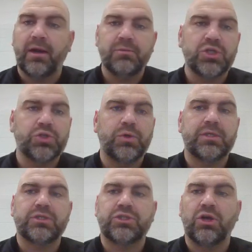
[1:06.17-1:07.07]
And I'm going to show you
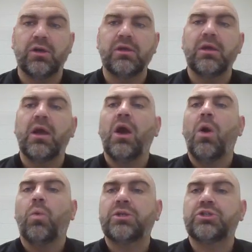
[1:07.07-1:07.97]
this chart,
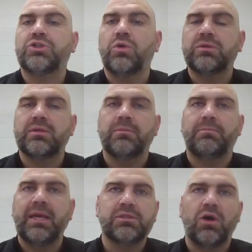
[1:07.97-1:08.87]
which shows
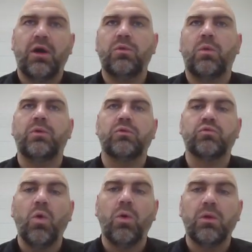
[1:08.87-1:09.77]
based on what we
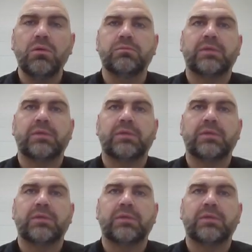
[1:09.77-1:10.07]
roll.